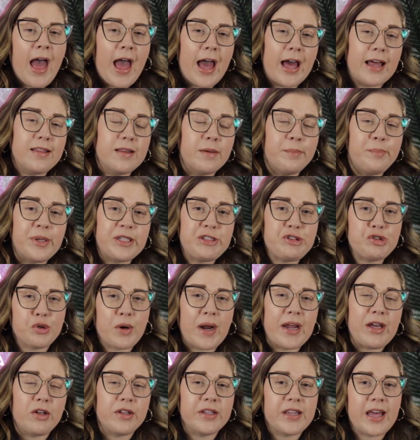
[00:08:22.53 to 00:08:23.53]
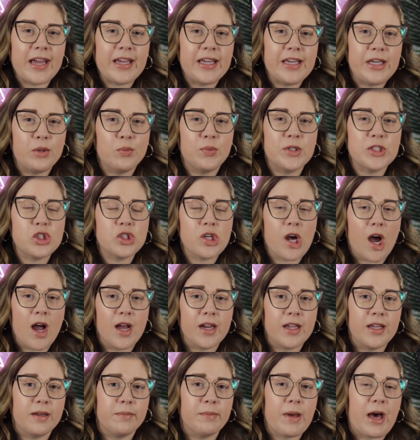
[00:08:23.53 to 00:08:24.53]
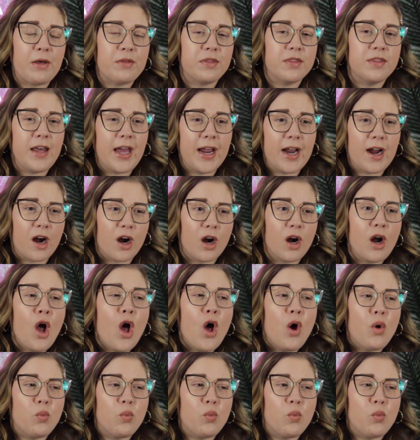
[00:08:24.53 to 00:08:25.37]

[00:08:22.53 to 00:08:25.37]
And the betrayal that he was talking about there